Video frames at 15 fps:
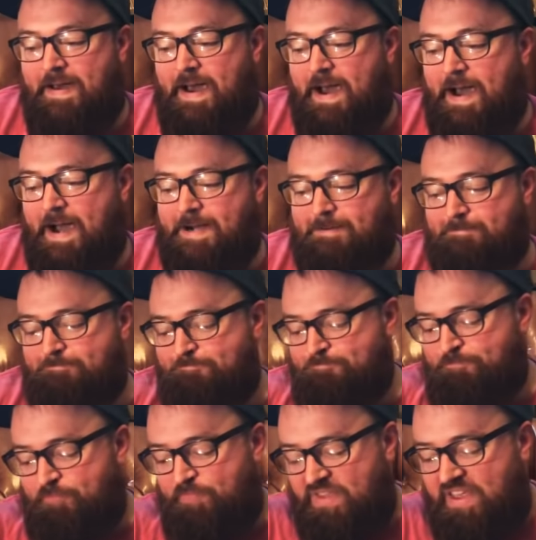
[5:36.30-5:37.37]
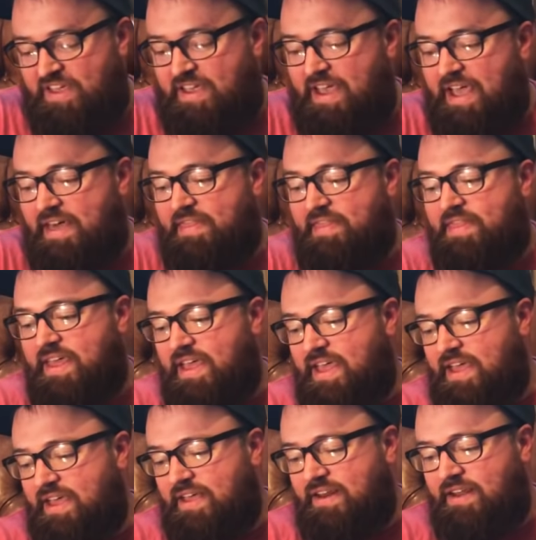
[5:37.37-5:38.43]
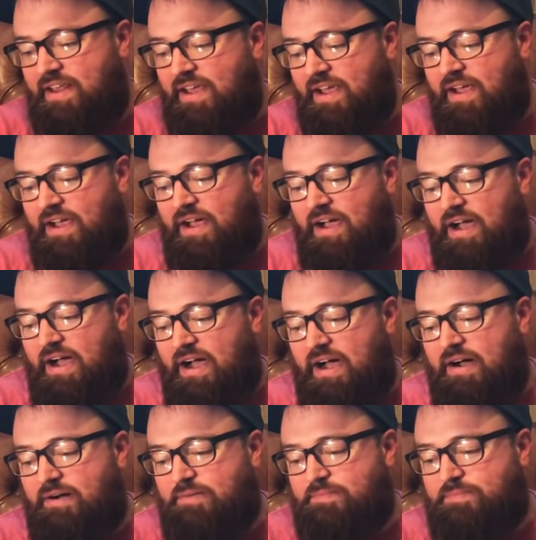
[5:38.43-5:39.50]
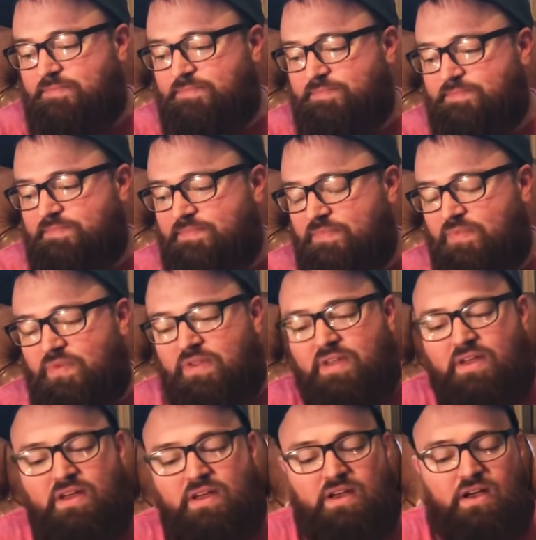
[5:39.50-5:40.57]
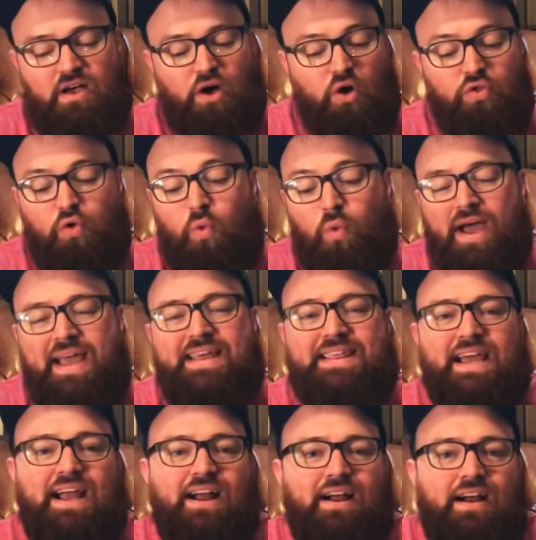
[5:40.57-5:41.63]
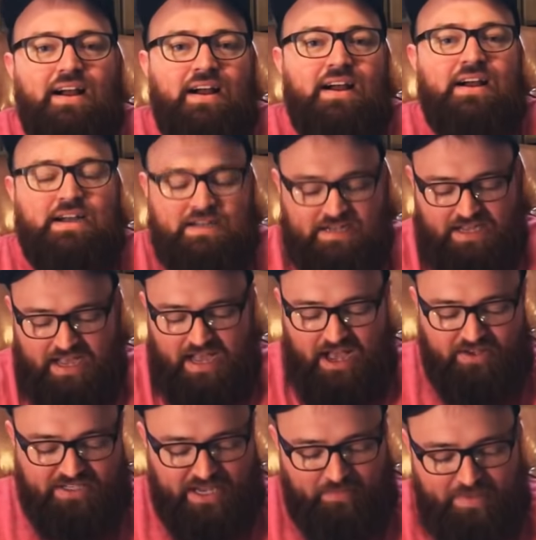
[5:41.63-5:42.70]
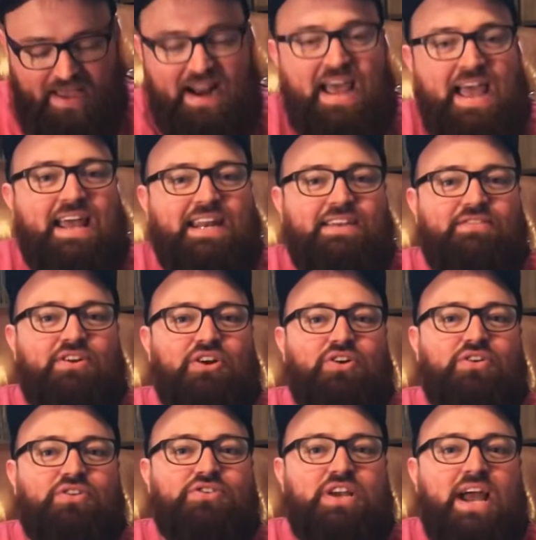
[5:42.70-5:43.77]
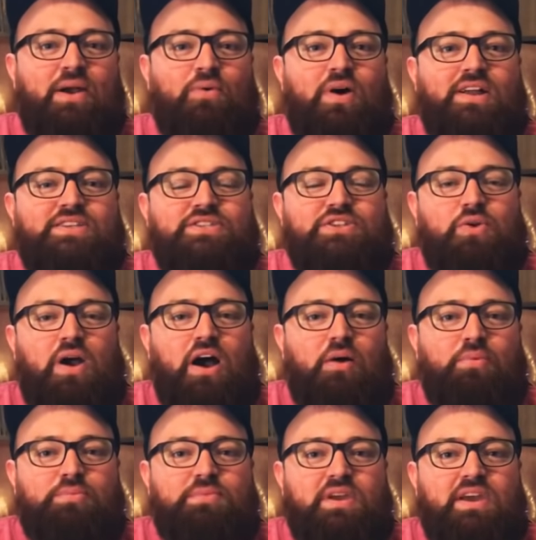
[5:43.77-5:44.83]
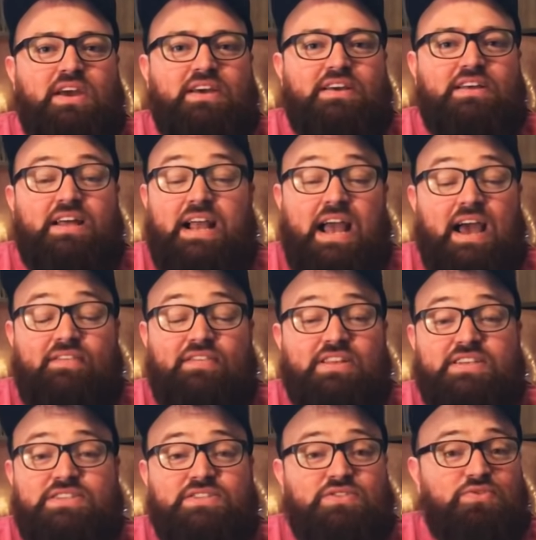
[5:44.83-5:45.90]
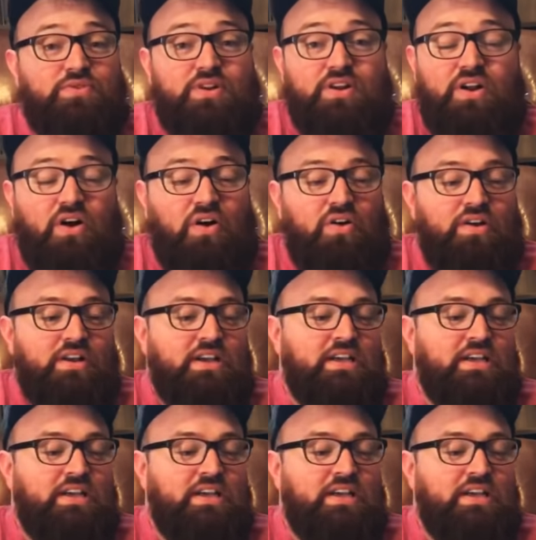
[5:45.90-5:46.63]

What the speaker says: And then on the way there, I was like, man, I hadn't even heard Jack White's new album yet. Like, I haven't listened to it at all.